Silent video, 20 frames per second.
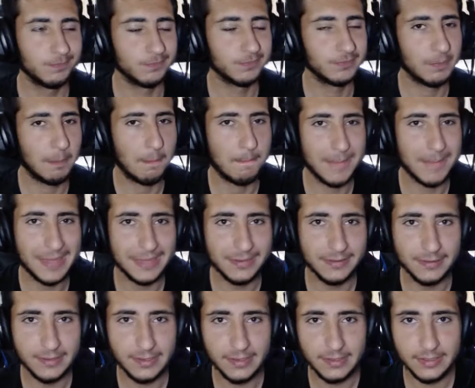
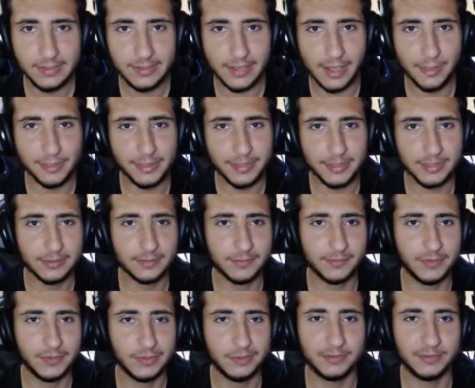Mendy, I think
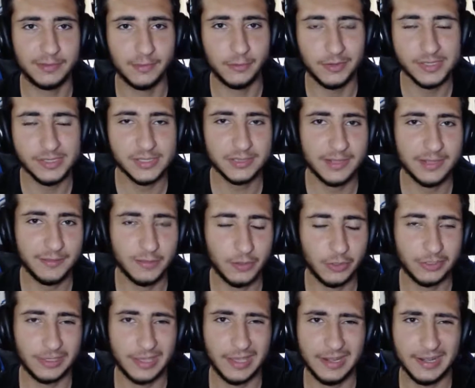the reason that we are
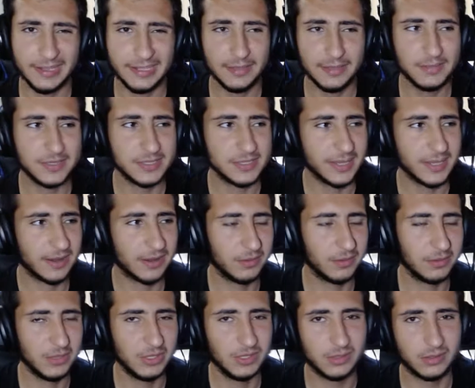getting him is that
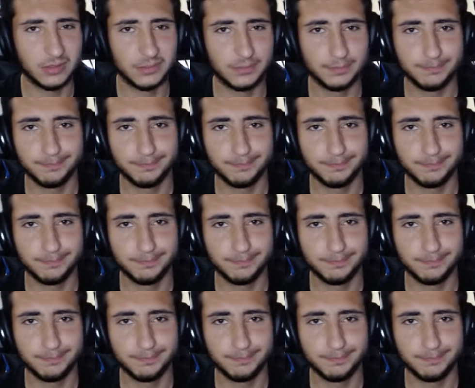you know,